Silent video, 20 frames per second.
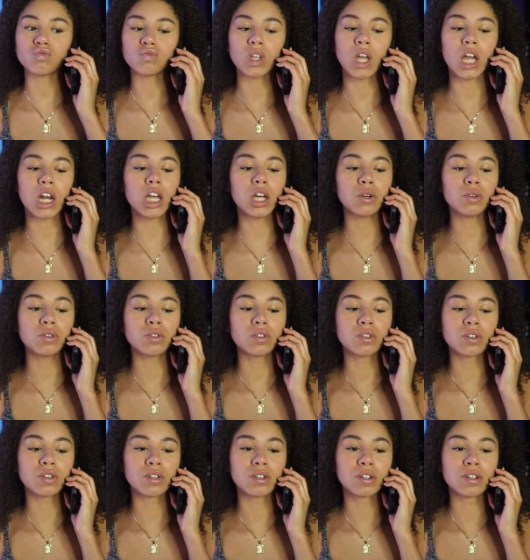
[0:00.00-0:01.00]
hello.
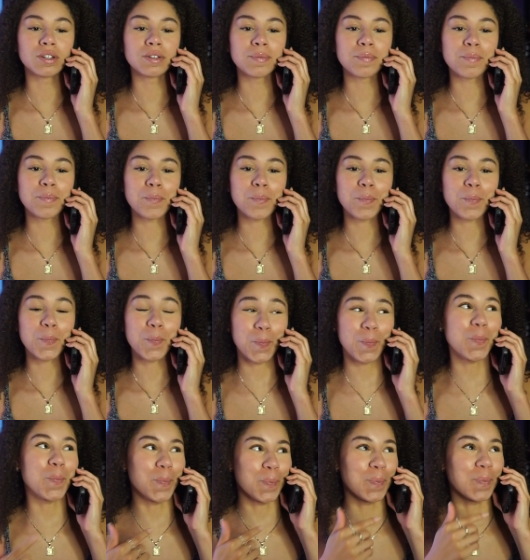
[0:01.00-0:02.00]

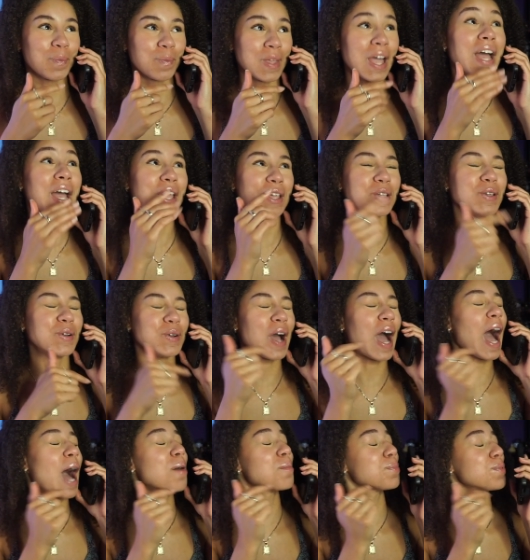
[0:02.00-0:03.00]
Mm-hmm. You, I'm